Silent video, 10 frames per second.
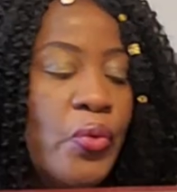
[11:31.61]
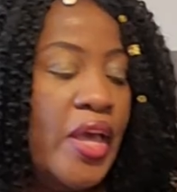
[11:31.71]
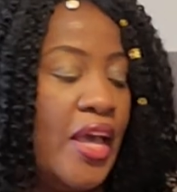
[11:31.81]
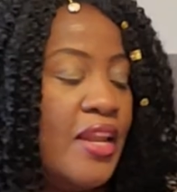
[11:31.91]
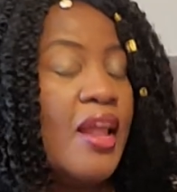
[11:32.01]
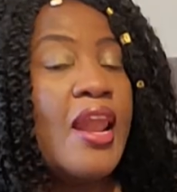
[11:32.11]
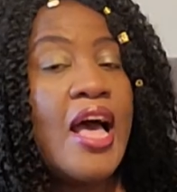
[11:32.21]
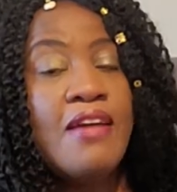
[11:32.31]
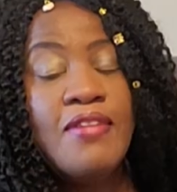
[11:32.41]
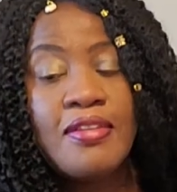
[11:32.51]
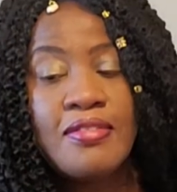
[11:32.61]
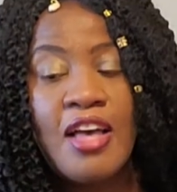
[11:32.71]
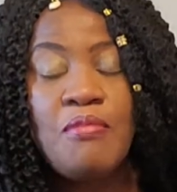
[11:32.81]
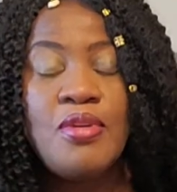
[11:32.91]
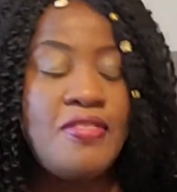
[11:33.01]
we had a live
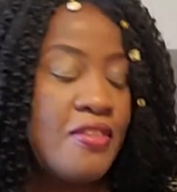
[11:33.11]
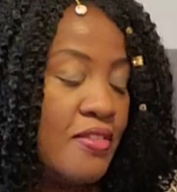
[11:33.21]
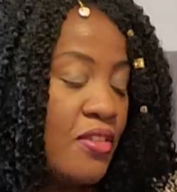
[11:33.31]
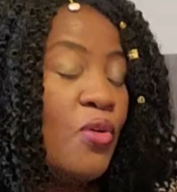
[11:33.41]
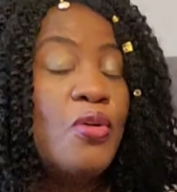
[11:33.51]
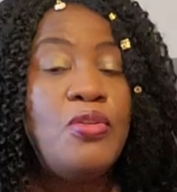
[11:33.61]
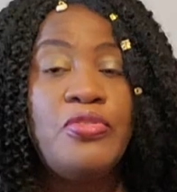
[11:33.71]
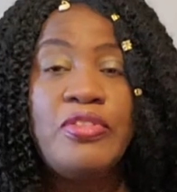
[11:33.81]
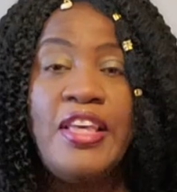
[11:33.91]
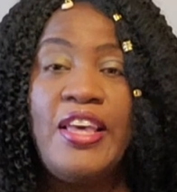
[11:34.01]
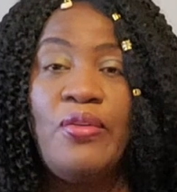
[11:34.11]
exam with this course,